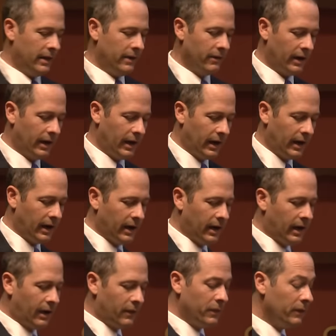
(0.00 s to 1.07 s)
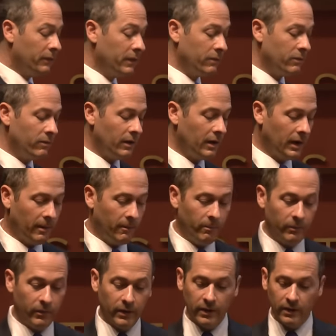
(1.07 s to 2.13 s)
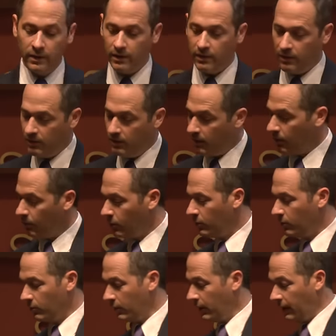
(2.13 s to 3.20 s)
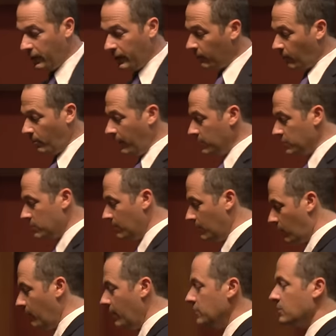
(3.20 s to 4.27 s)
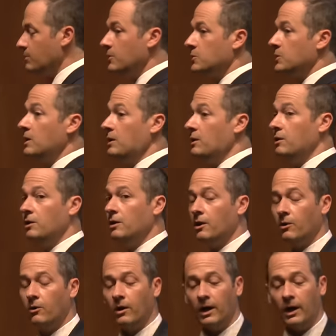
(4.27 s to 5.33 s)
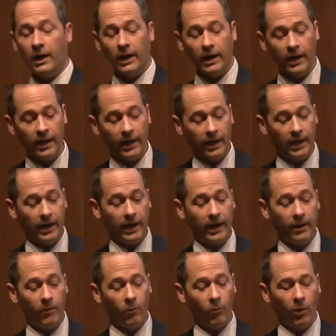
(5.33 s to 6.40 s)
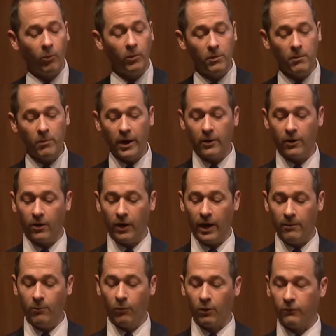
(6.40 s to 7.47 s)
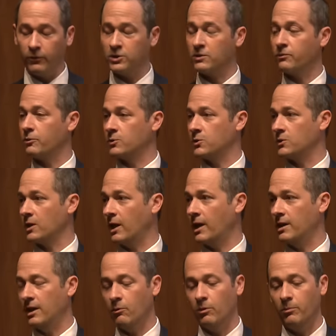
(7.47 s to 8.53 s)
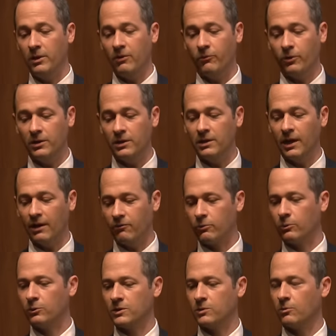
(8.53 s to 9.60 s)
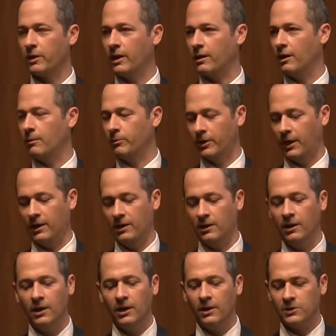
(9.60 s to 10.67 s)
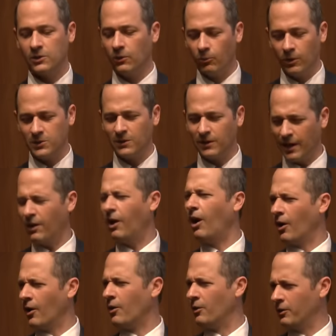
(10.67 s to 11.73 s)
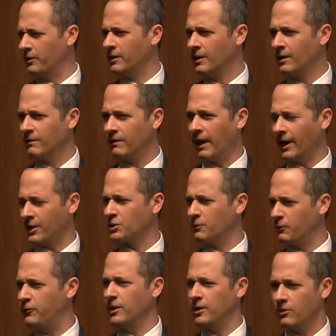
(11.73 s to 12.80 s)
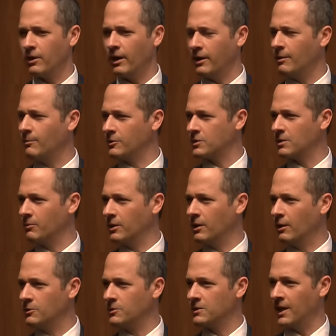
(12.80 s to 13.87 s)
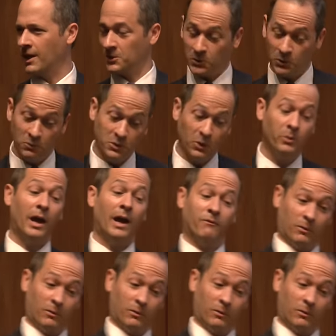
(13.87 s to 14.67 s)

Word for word: uh, I think that, um, you know, well, I think it remains to, it remains to be seen. You know, uh, uh, what would be better and more efficient for society would be if we didn't have rules that were that complicated, so it wasn't that hard to actually figure out how much somebody owes in tax, so you don't have to